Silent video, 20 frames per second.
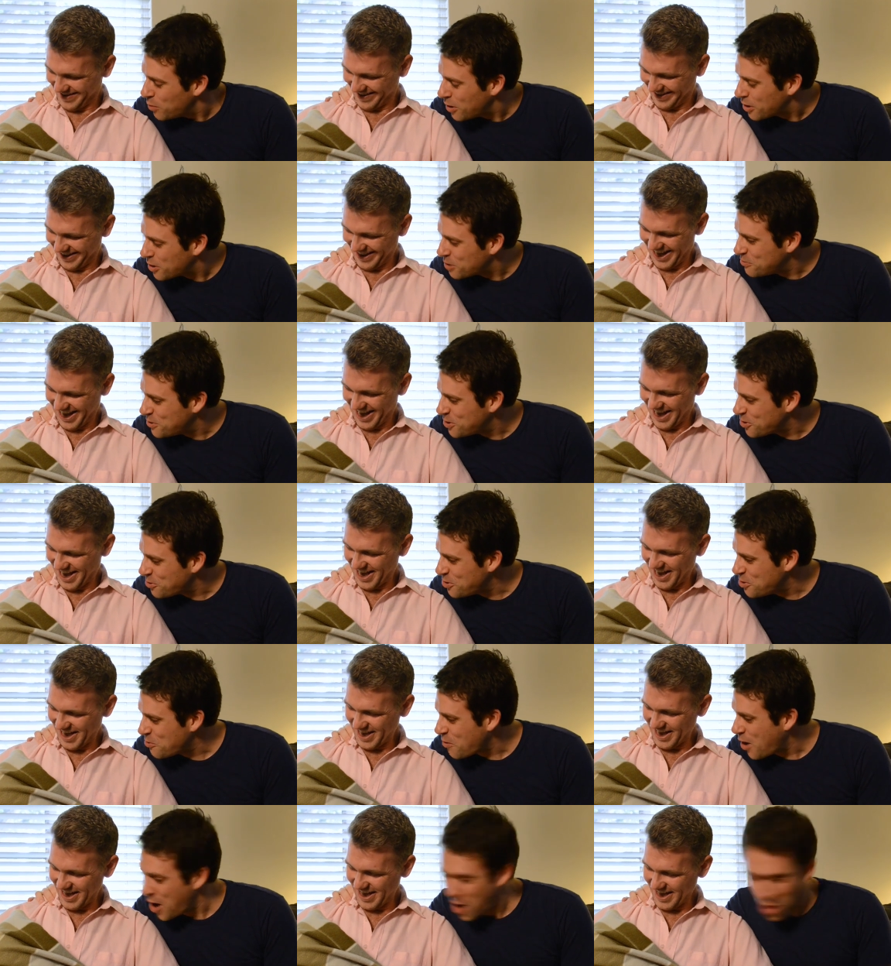Speaker 1: Welcome to your new
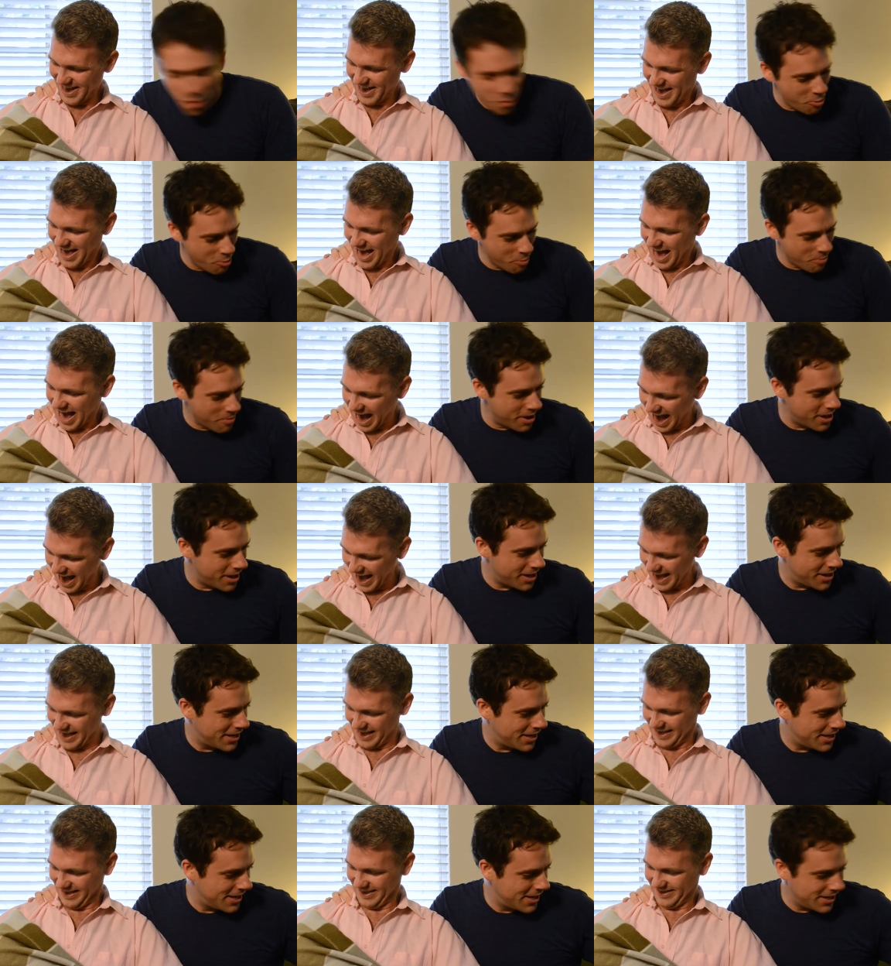home. Hi.
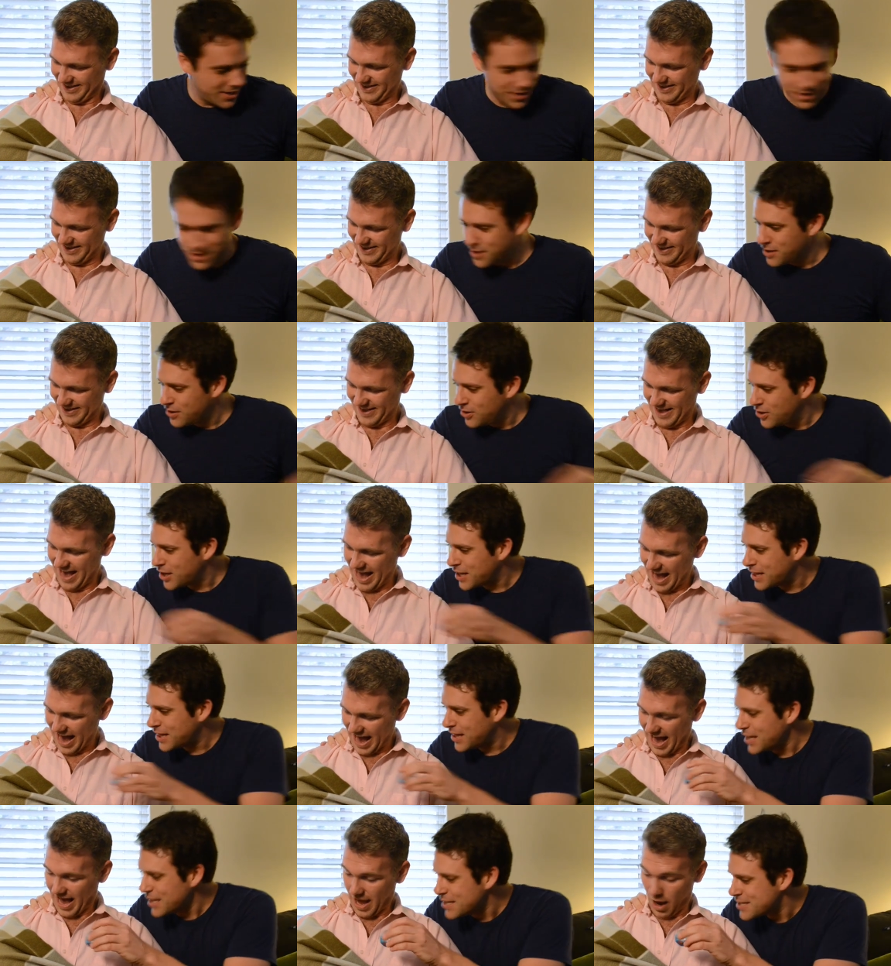Look at
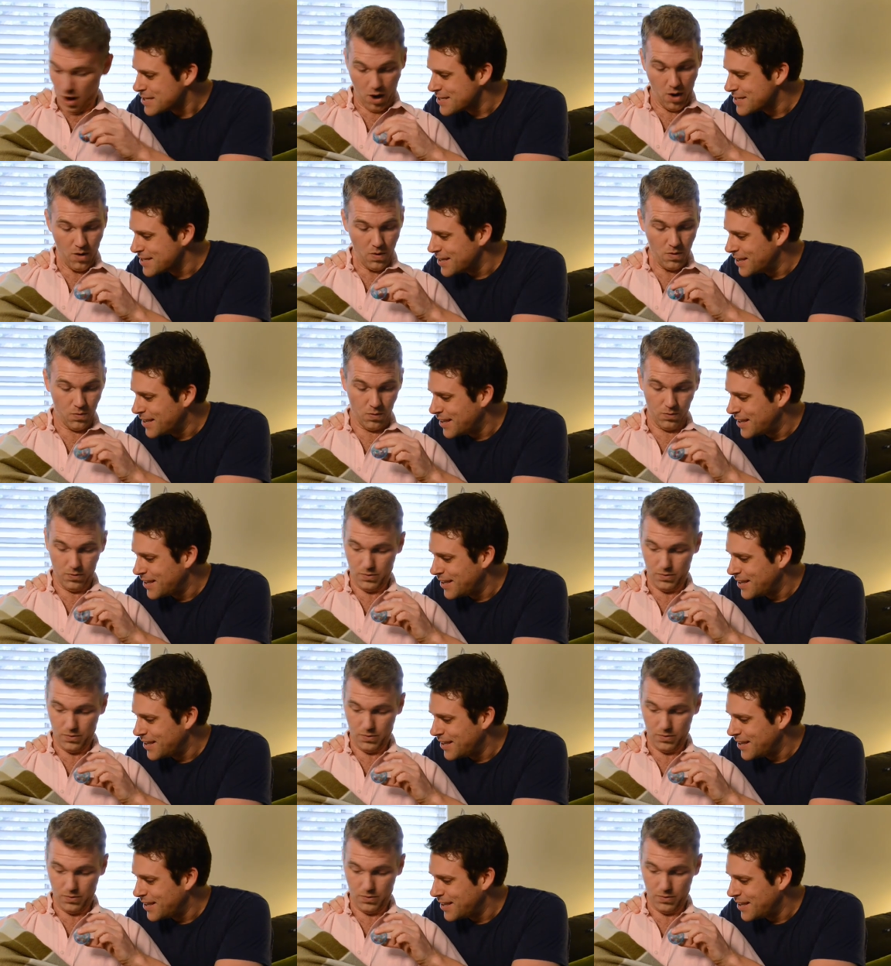this. Hi. Oh,